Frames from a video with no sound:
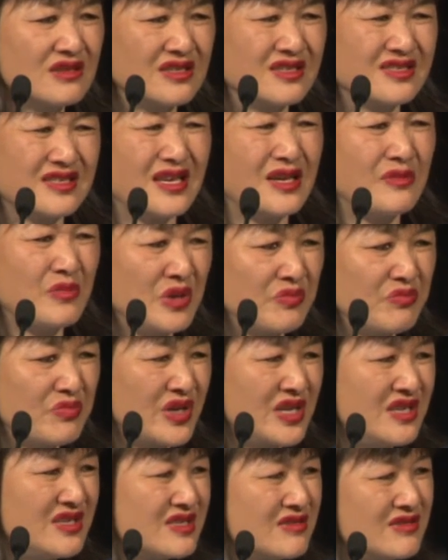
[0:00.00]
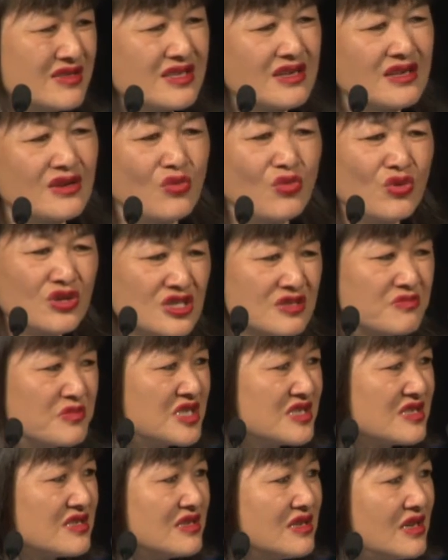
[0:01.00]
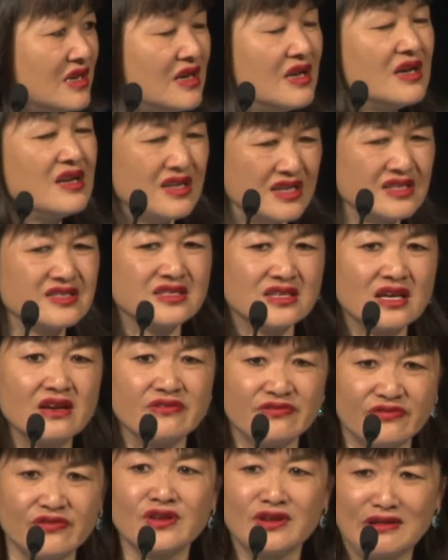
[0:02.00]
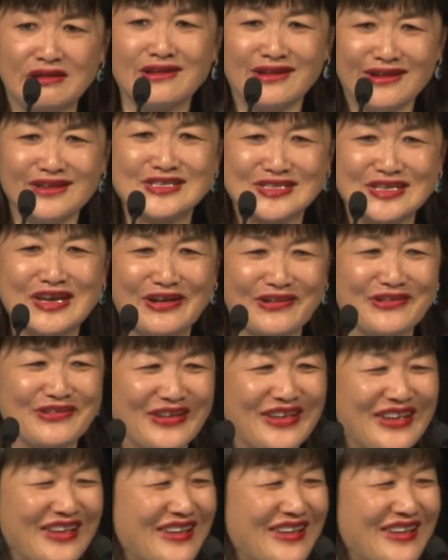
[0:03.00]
It's MMP, so it's kind of Washminster. It's tough. It's tough.